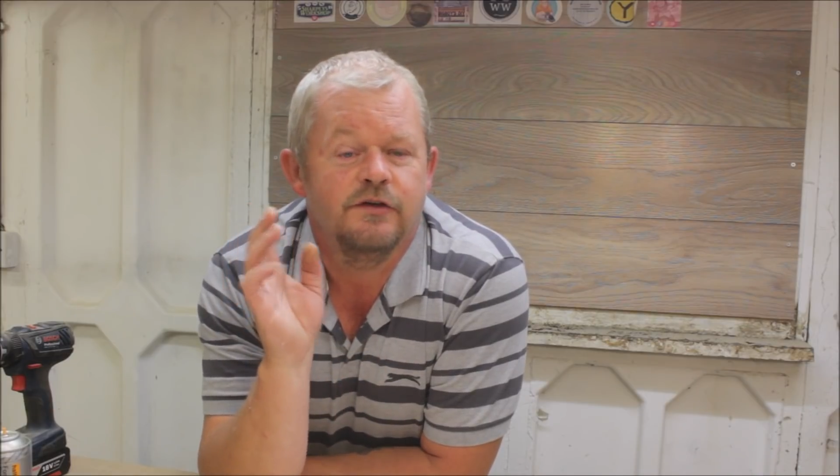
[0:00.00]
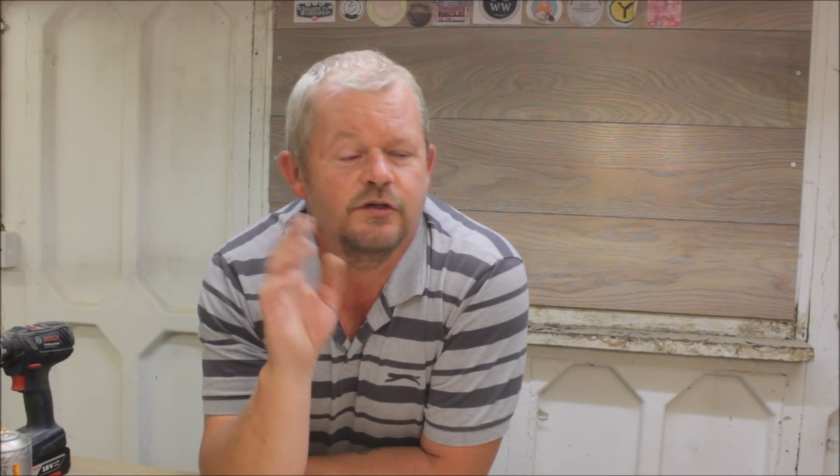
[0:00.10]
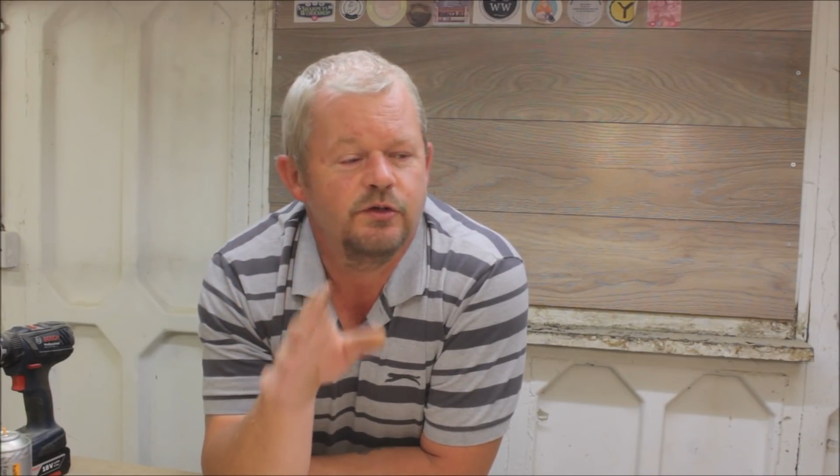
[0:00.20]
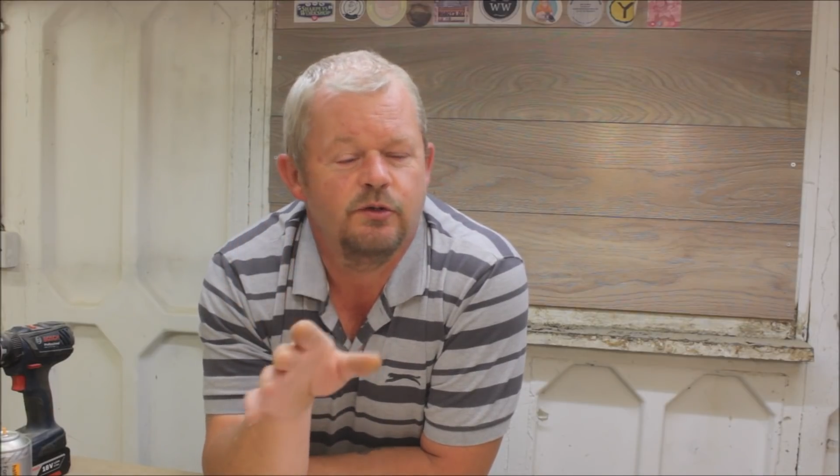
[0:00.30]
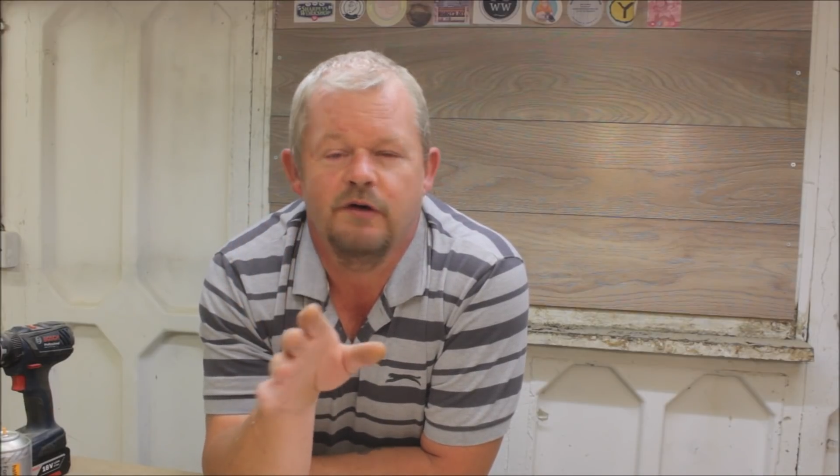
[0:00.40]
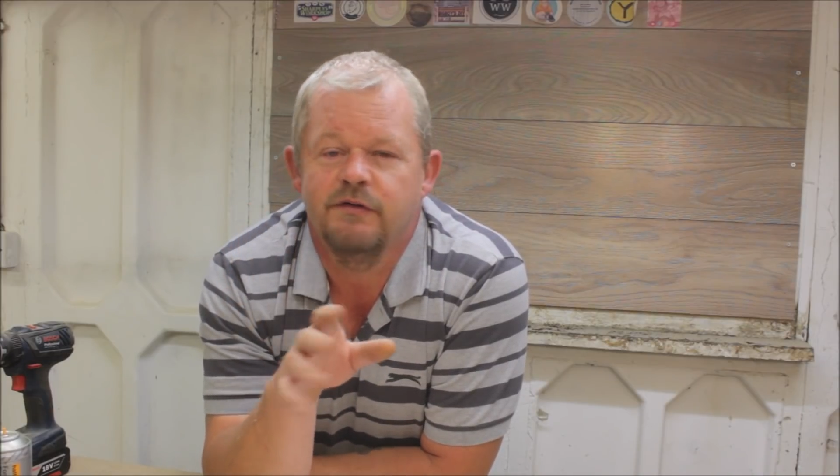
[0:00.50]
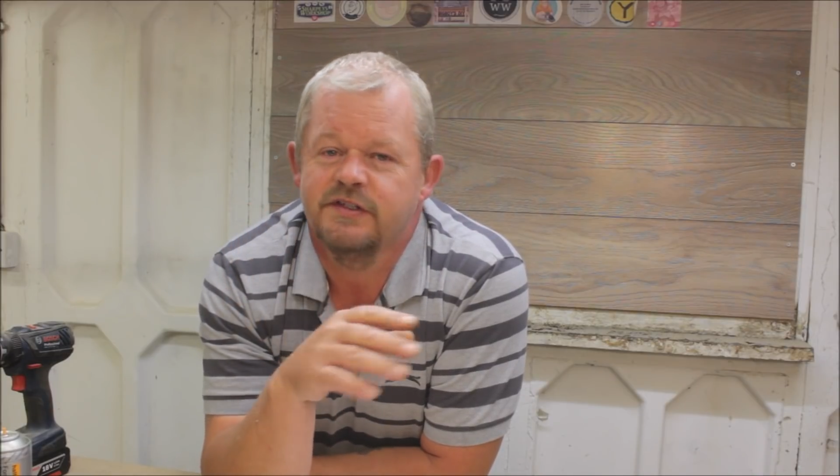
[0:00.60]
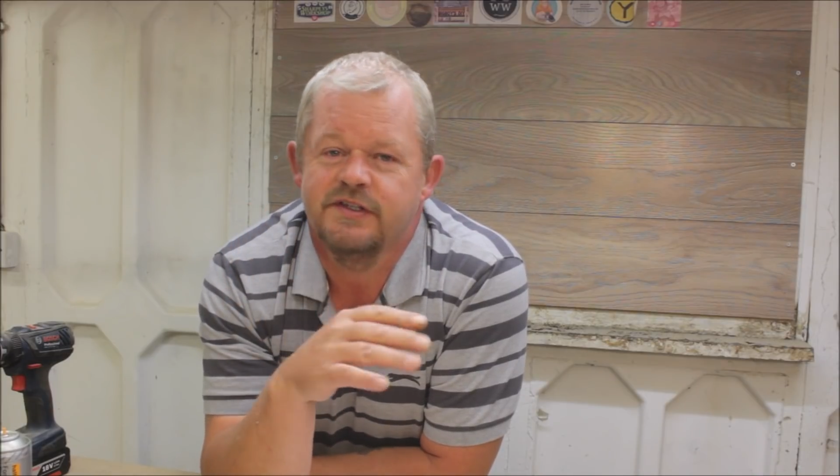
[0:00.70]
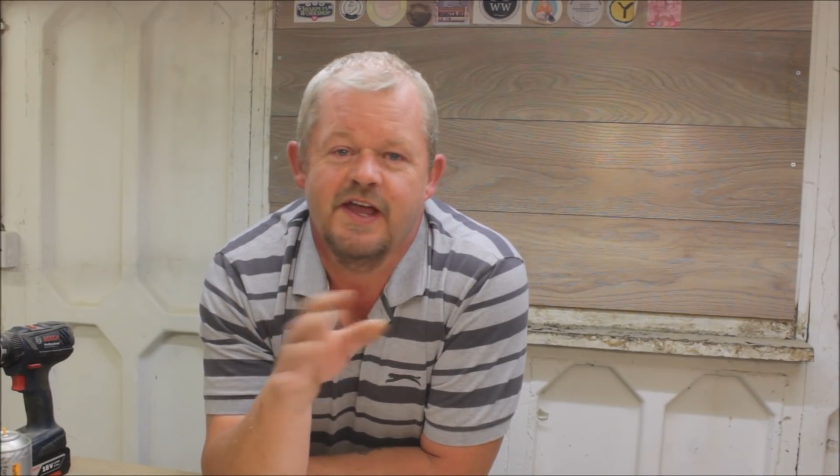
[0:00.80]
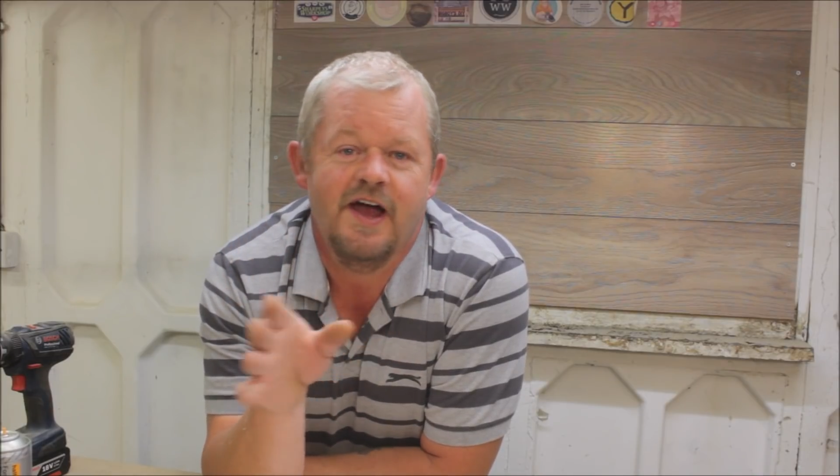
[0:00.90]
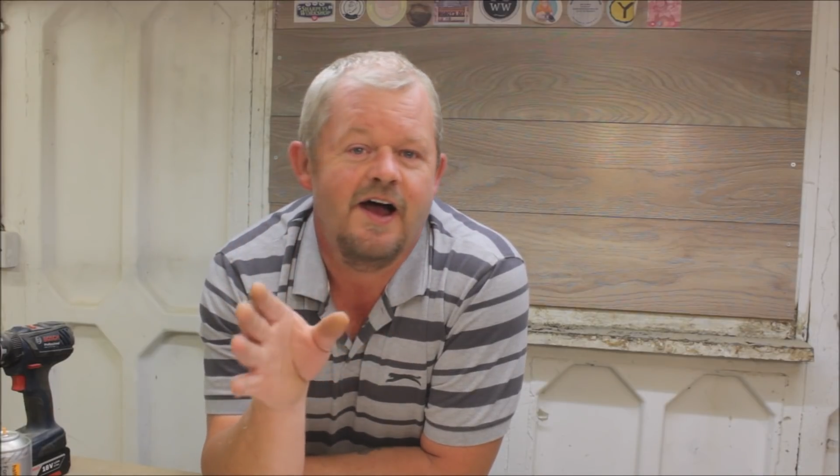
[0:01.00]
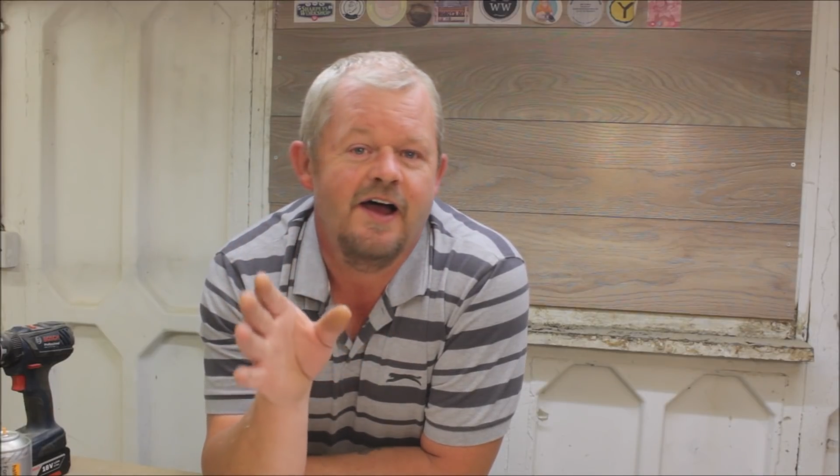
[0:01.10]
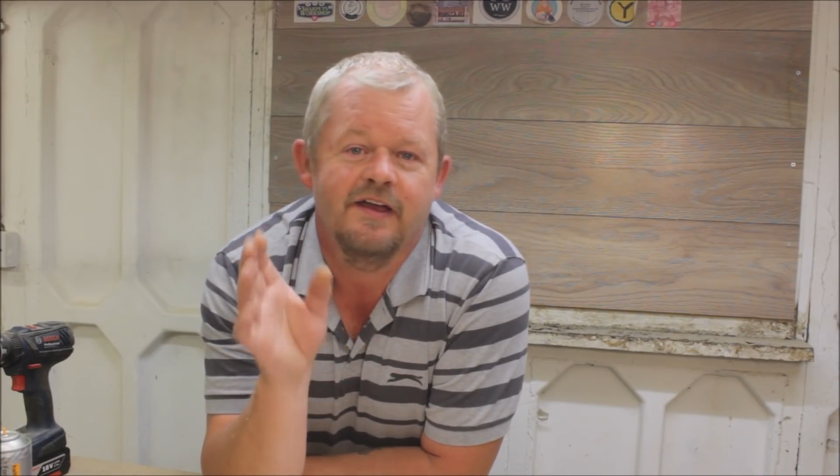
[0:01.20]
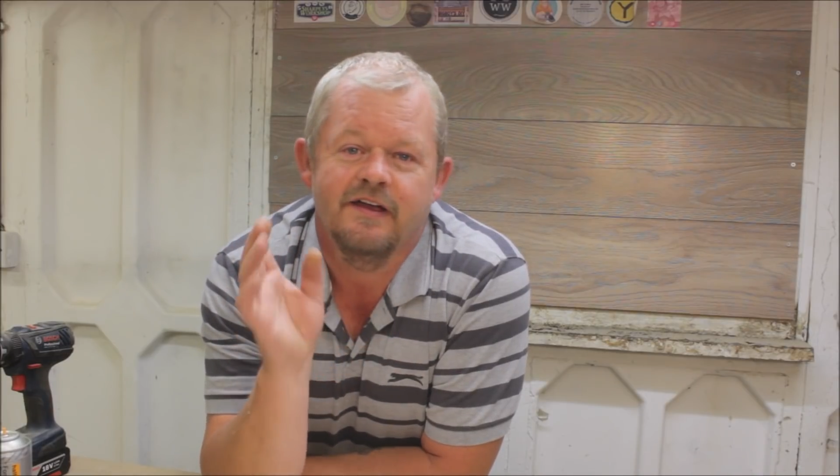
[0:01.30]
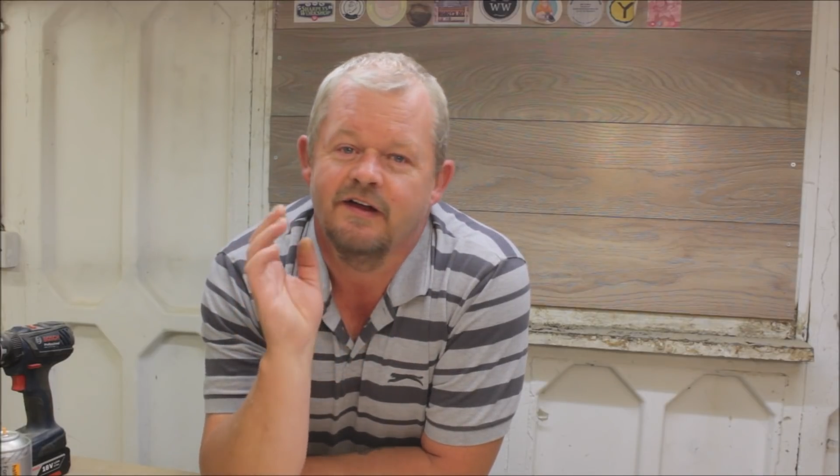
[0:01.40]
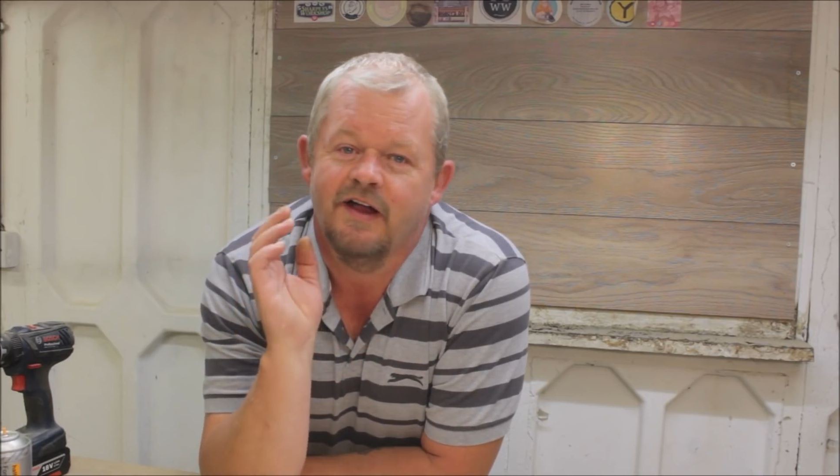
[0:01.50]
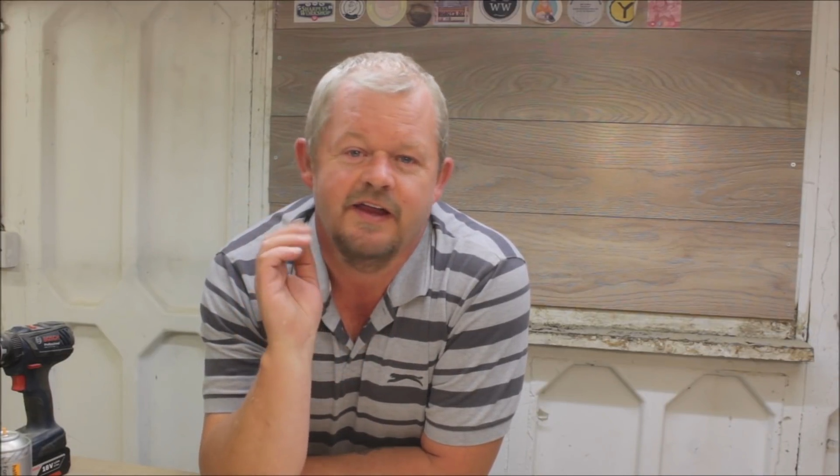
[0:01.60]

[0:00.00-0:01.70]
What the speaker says: Just go over, say hi.